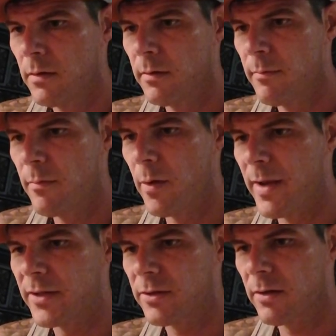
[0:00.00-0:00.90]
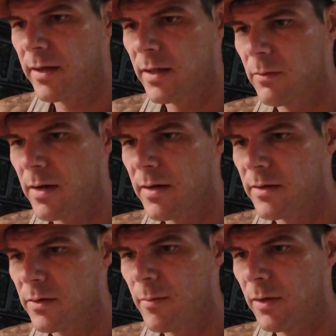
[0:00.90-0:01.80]
I'm gonna make sure I get it right here.
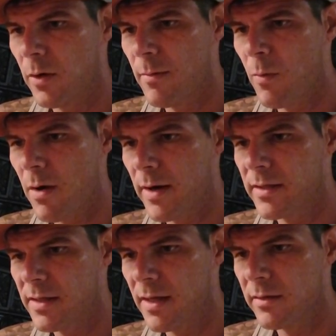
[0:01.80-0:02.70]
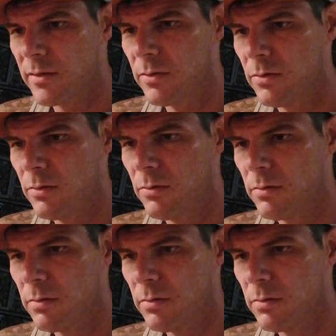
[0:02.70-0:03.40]
So I'm gonna lower my wattage down to,